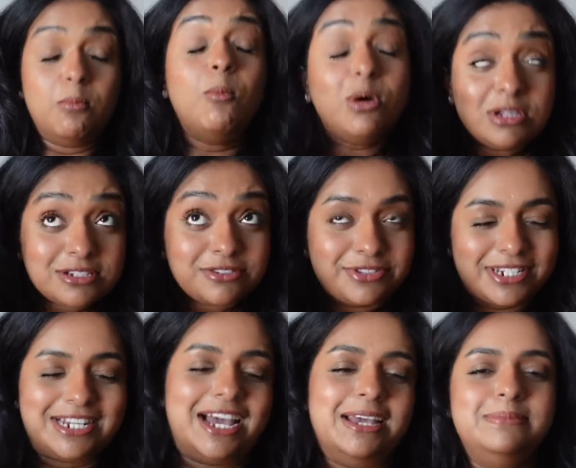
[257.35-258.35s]
Most of the
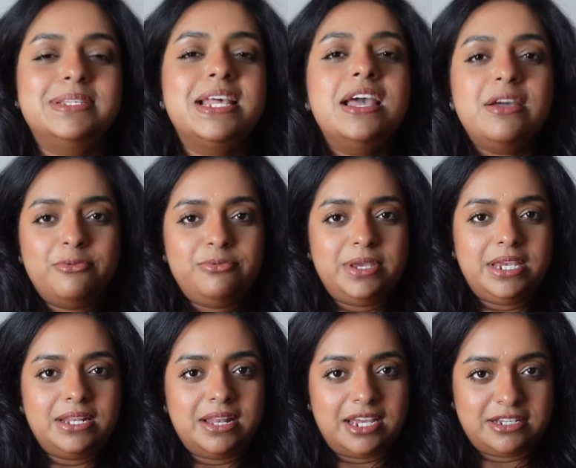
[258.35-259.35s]
times
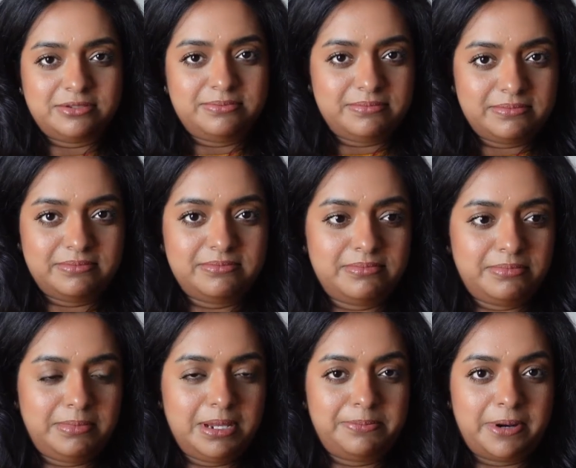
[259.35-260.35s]
we like to
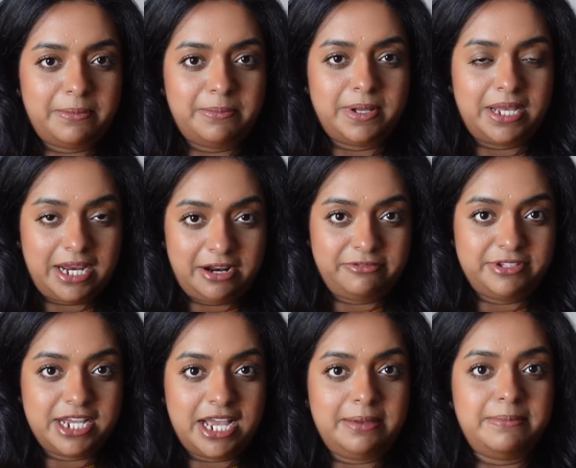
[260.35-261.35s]
meal prep ahead of
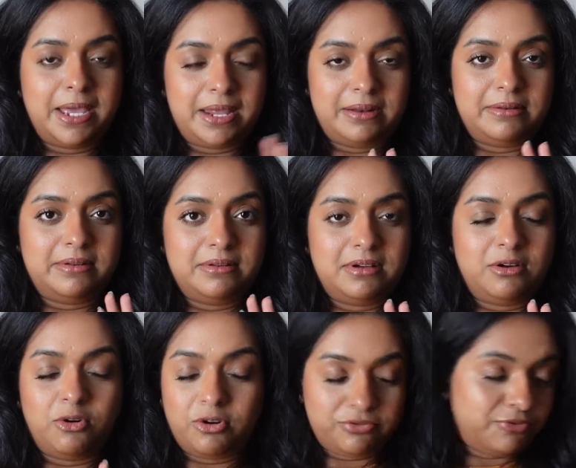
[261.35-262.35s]
time
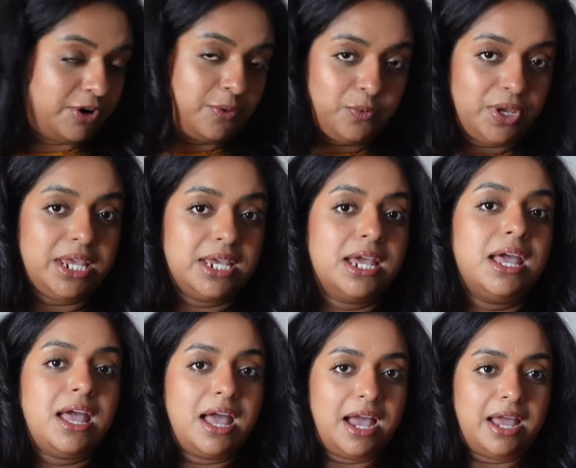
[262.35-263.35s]
or for a week
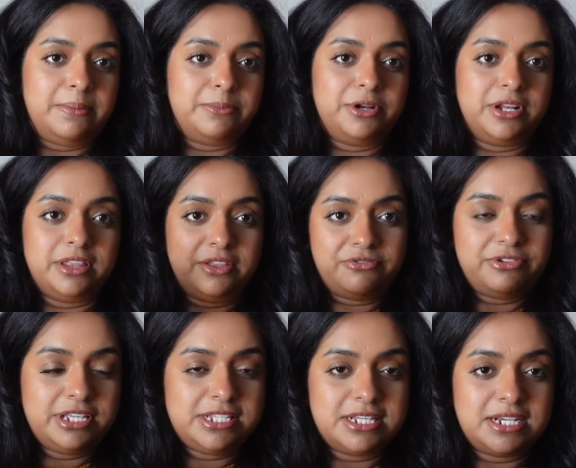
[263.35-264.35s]
and put it in the
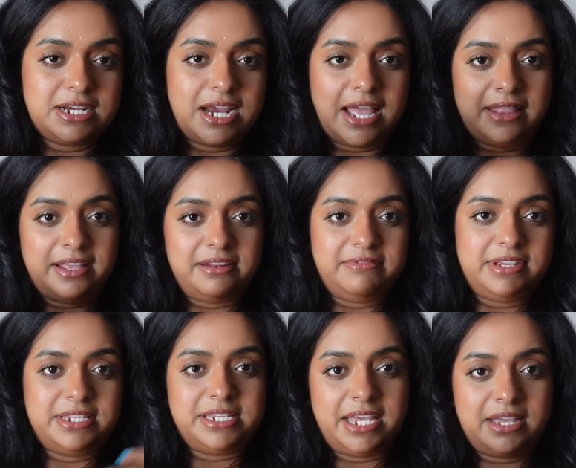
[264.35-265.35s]
freezer, and then we
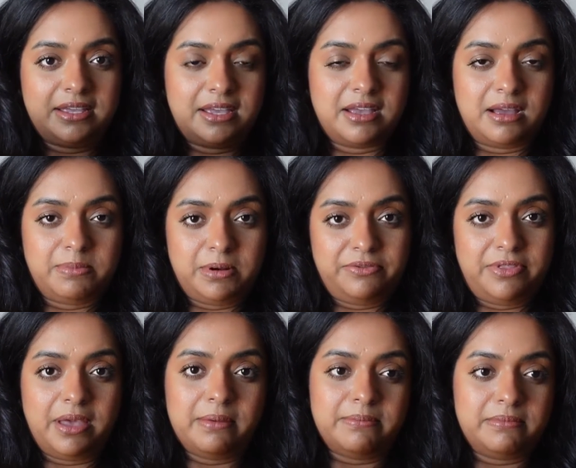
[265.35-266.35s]
take a couple of
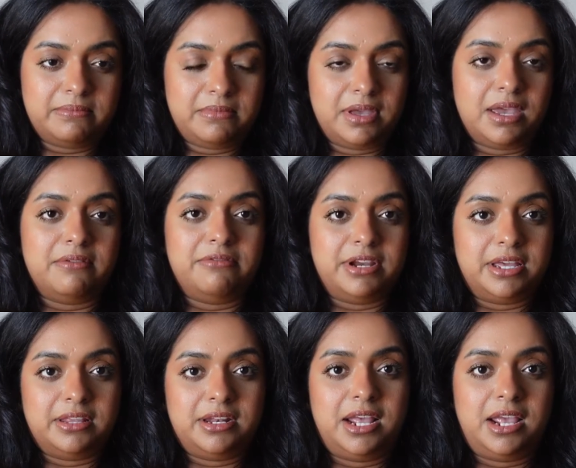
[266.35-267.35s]
them every
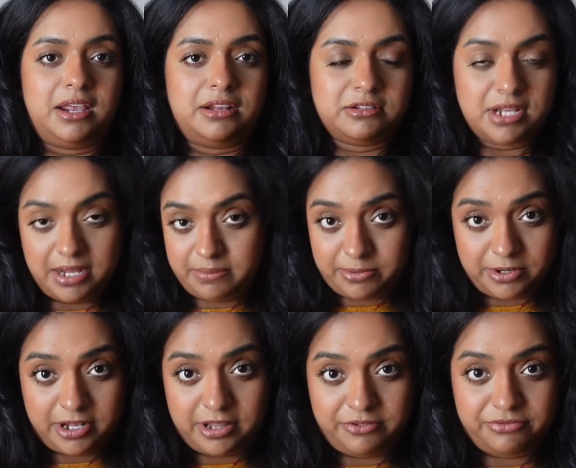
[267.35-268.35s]
other day and put
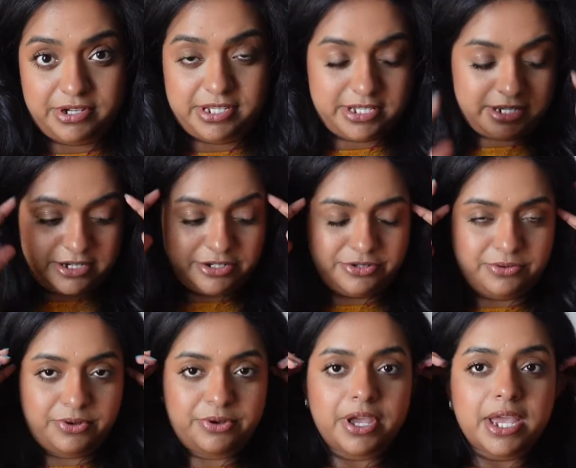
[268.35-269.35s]
it in the freezer
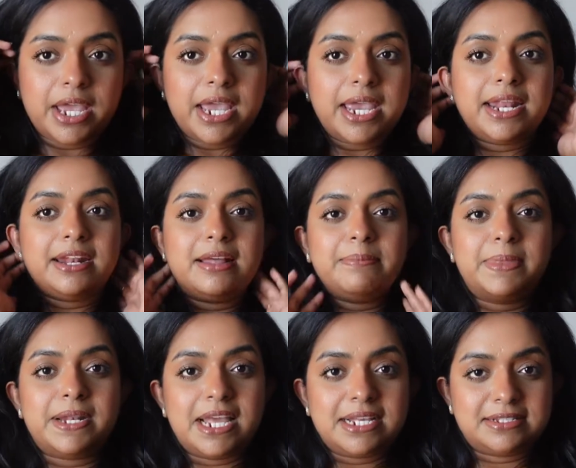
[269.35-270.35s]
to heat it up the
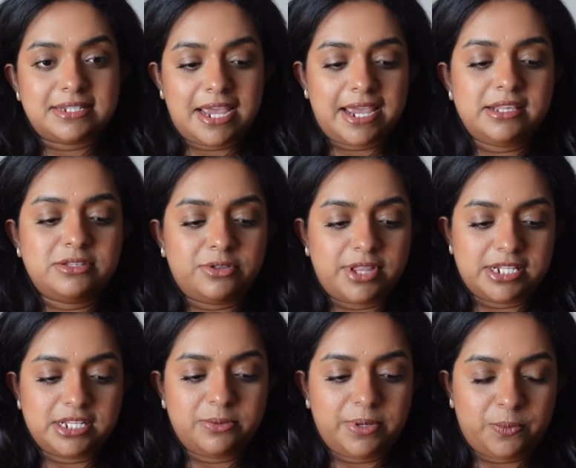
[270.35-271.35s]
next day. So
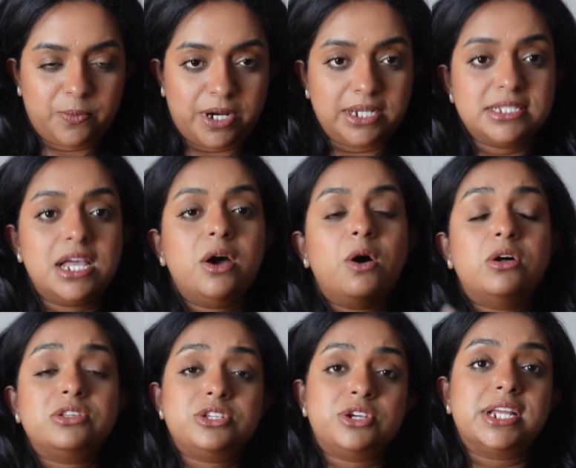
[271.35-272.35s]
that's how it works.
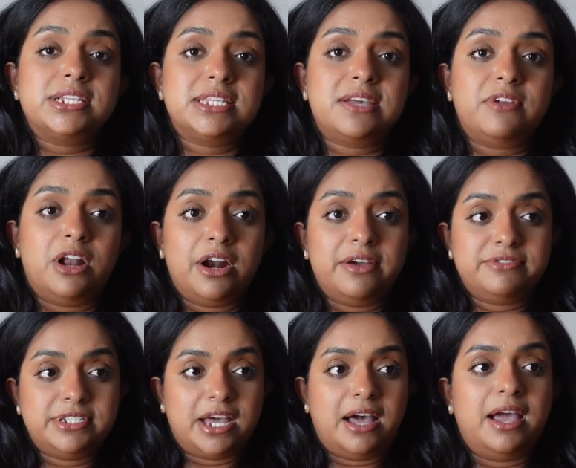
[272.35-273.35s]
Also, you can save a lot of
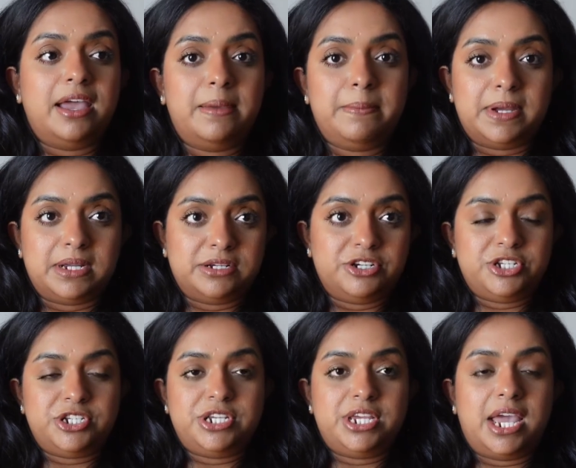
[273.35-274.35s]
time,
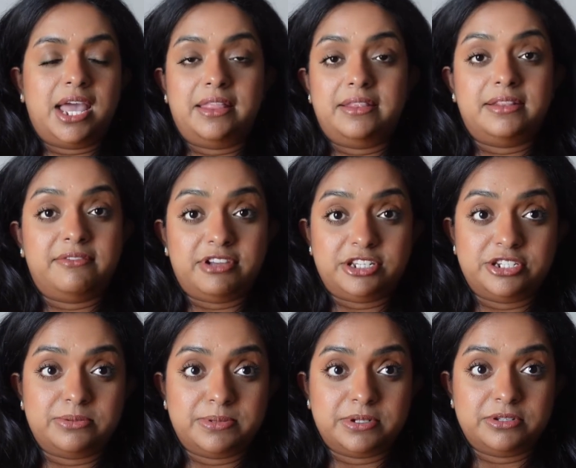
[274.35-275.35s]
energy, and the
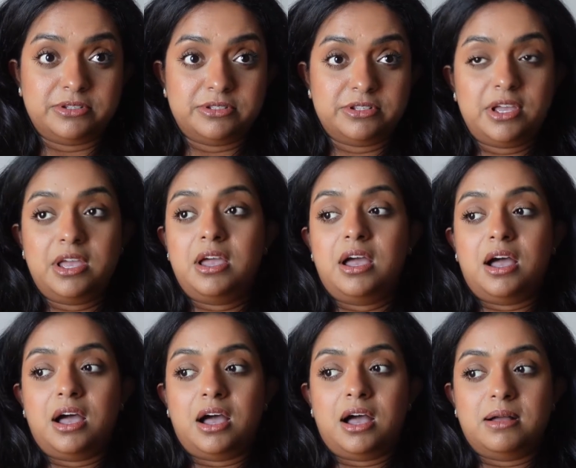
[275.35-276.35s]
vegetables
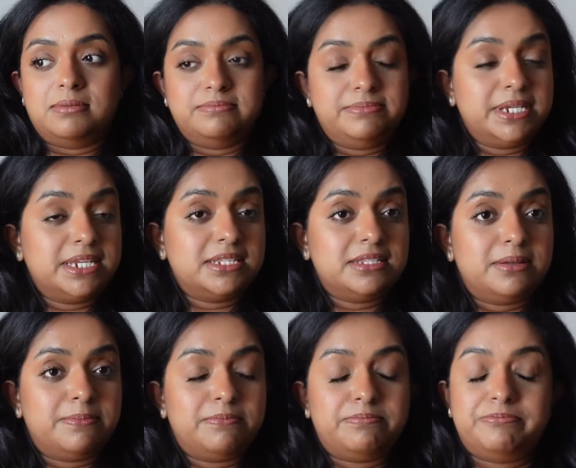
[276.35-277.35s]
because
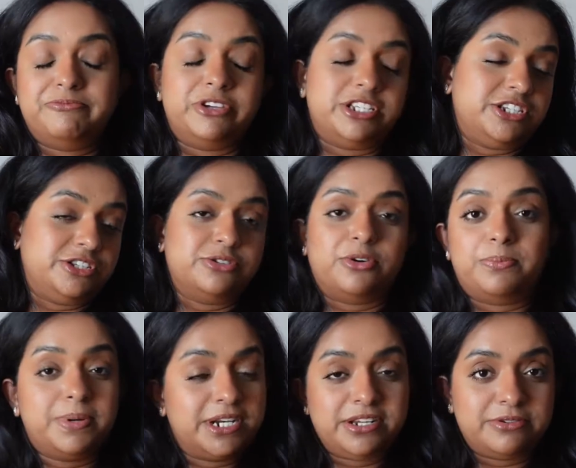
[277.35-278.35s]
the veggies or
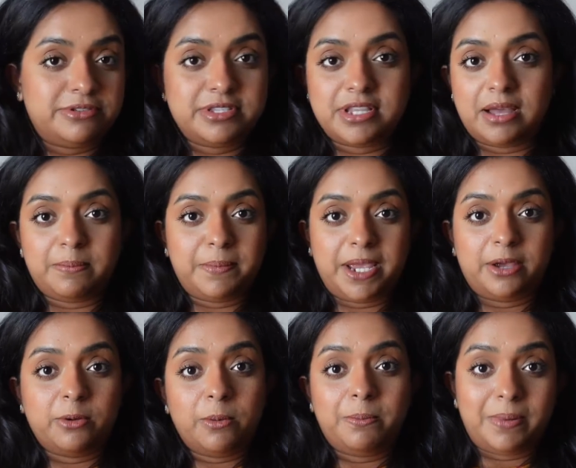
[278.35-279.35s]
produce that may
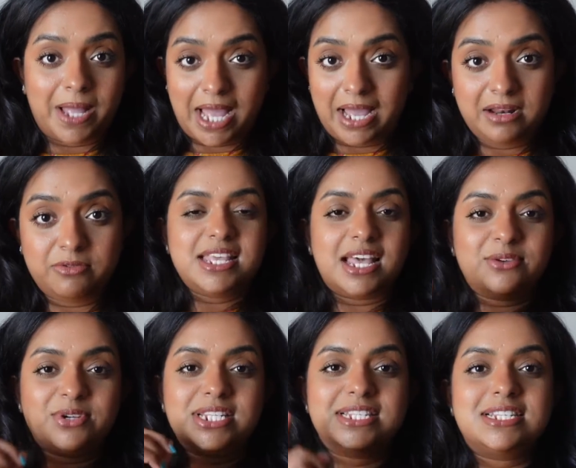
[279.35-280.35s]
go bad. The other
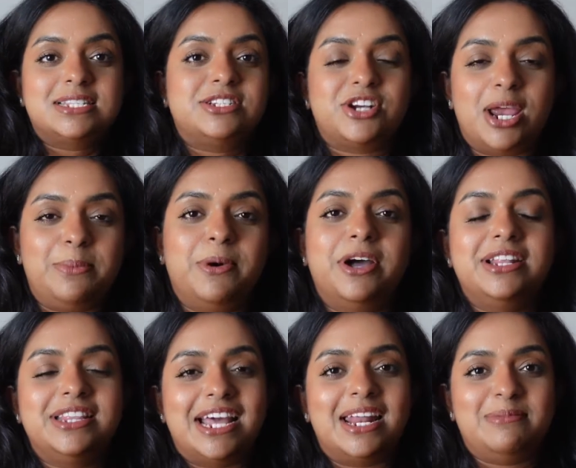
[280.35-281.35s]
one is this
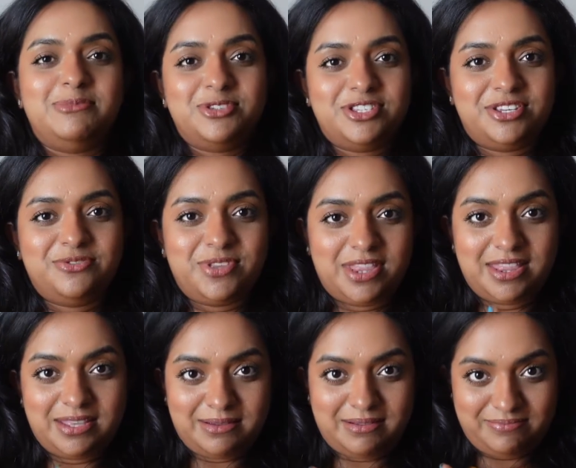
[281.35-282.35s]
tripod that I'm using
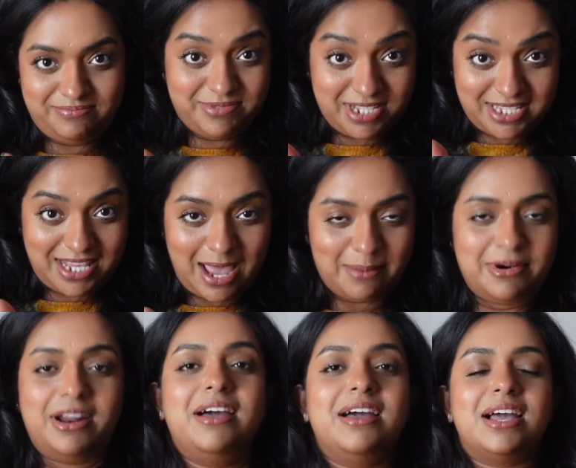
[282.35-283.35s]
with this
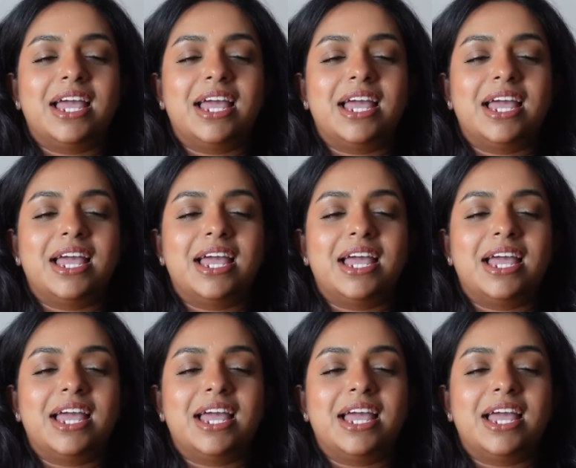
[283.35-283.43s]
camera.